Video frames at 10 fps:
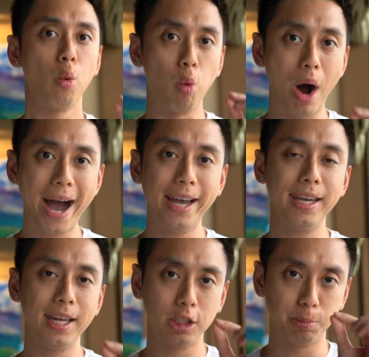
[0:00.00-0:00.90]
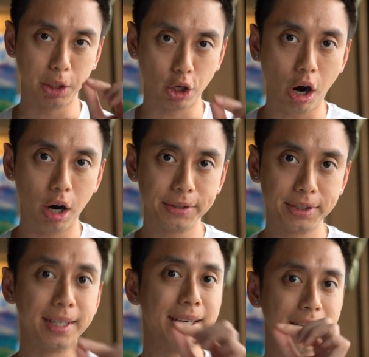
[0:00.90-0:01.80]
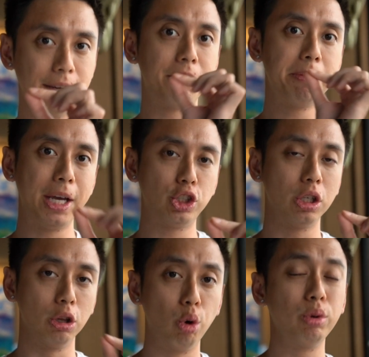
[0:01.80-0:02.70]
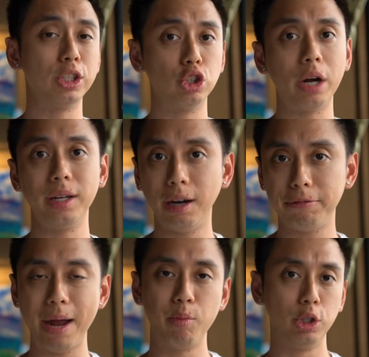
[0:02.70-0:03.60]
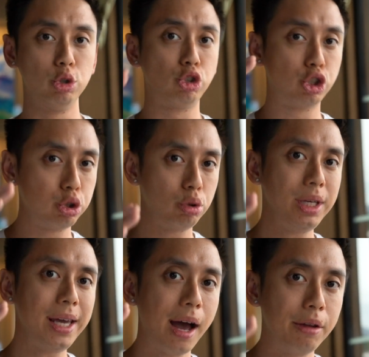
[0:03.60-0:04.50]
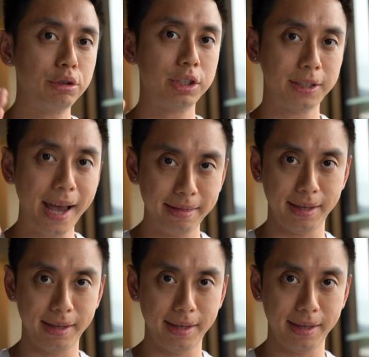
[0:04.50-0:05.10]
Why? It is because information alone is not enough. And when you truly understand